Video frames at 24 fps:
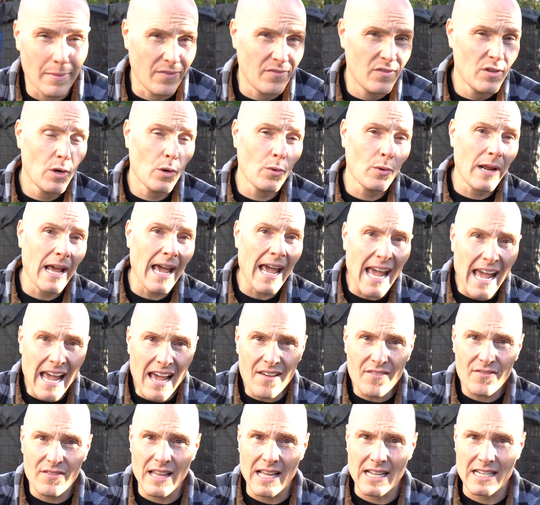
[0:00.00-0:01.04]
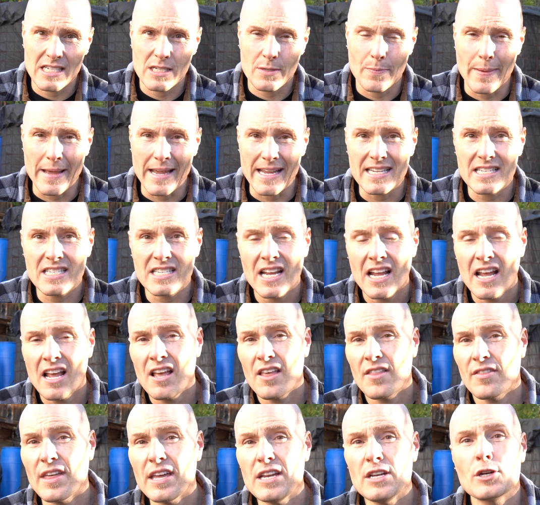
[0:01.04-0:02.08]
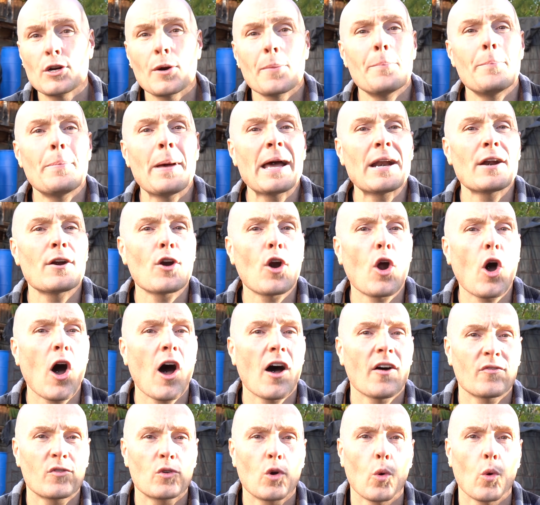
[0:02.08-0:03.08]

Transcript: If you don't have that space, then you're better off